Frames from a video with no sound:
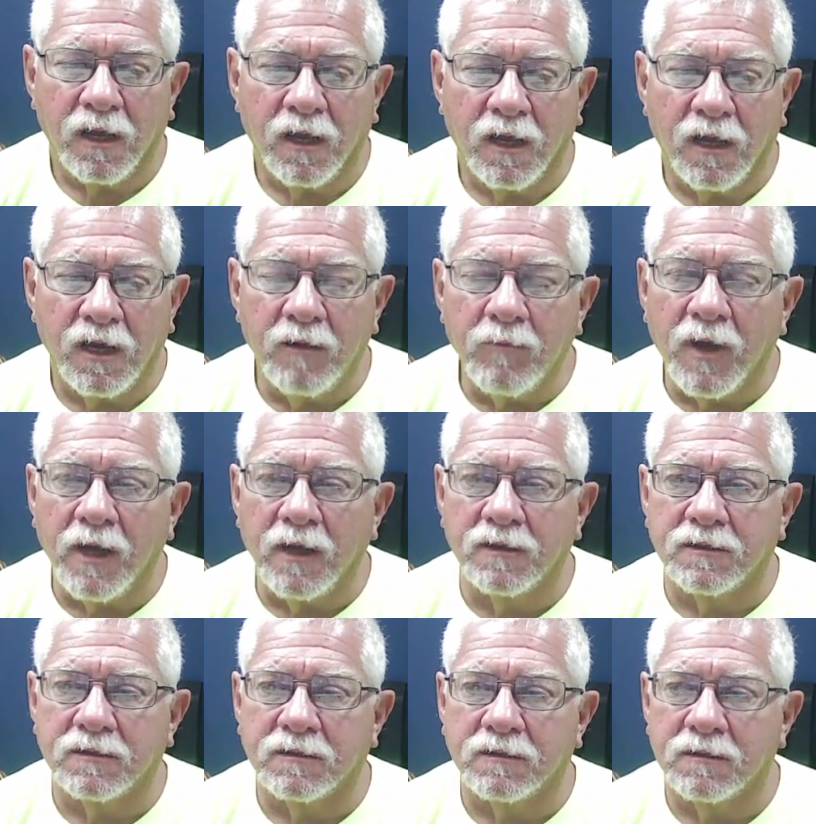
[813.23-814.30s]
he
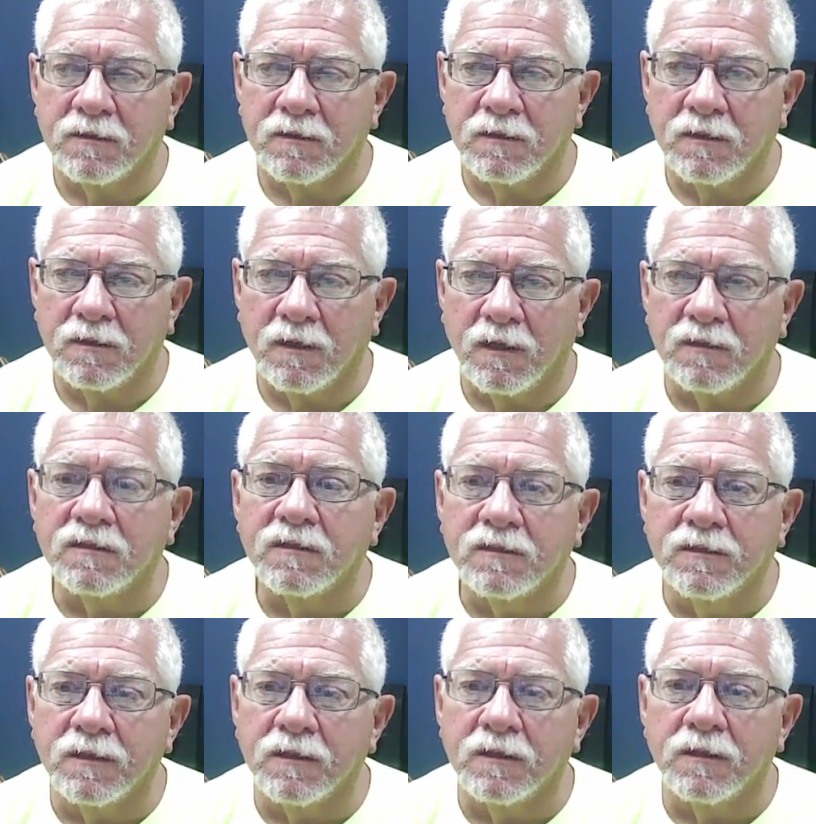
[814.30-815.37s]
makes a
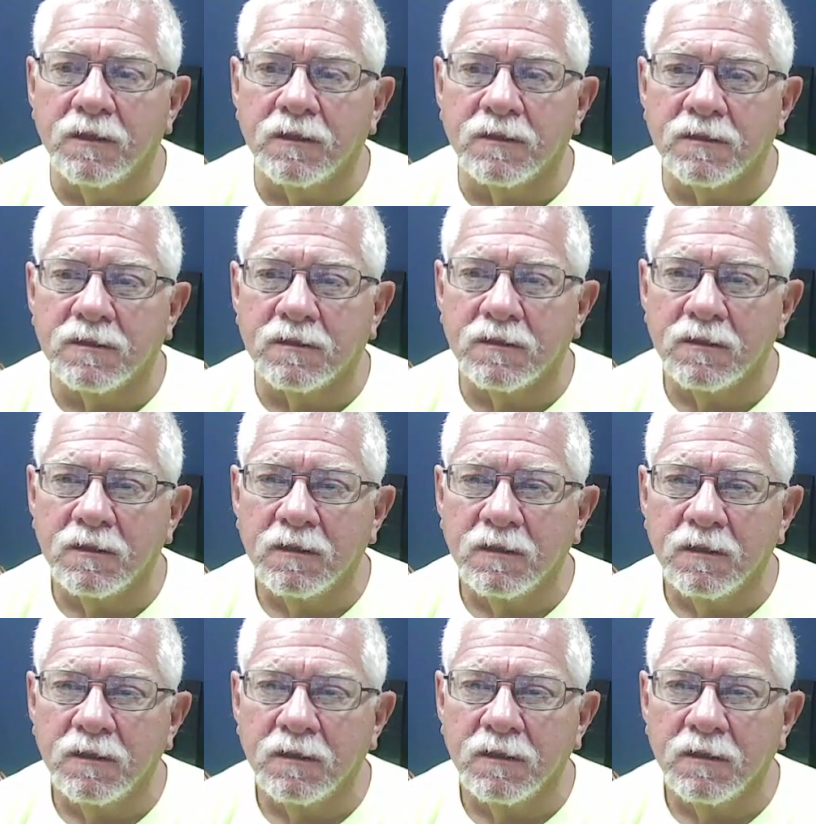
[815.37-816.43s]
serious
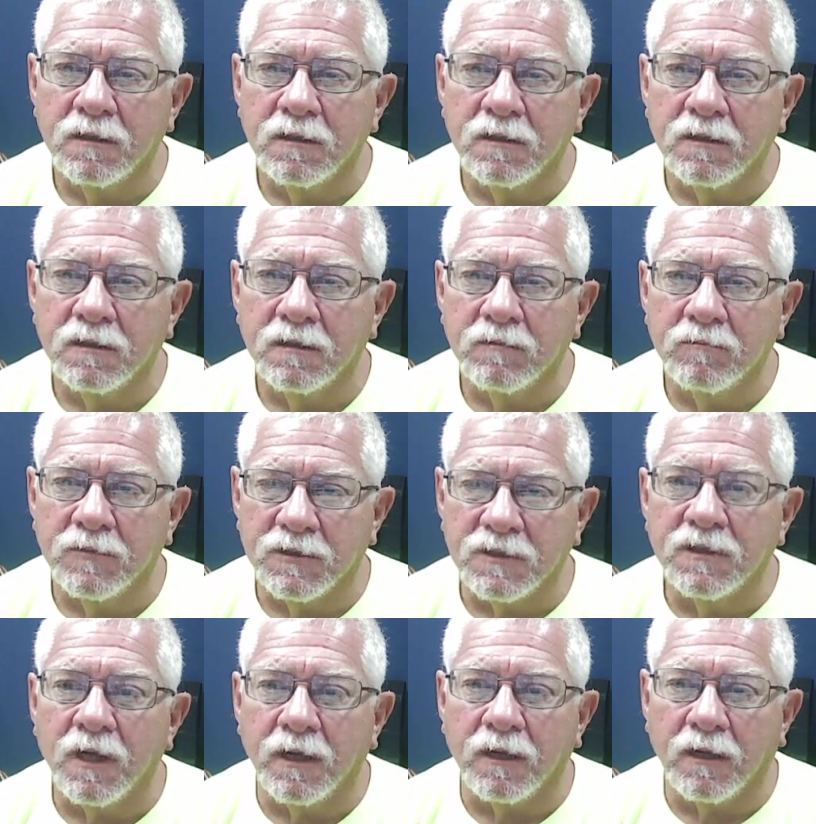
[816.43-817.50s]

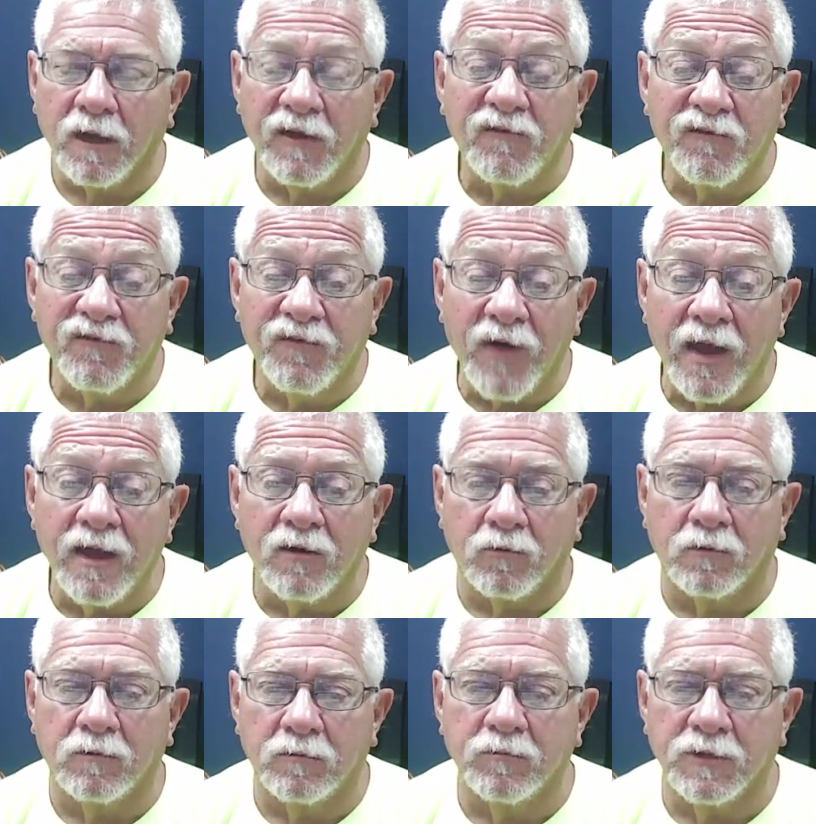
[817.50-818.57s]
mistake, a
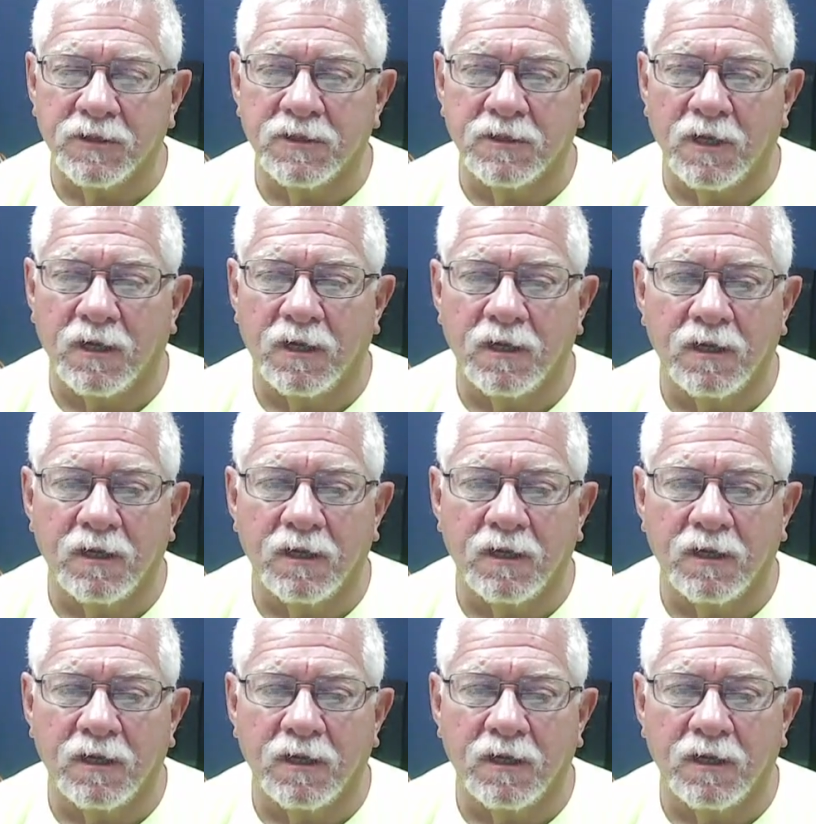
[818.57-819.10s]
fatal mistake.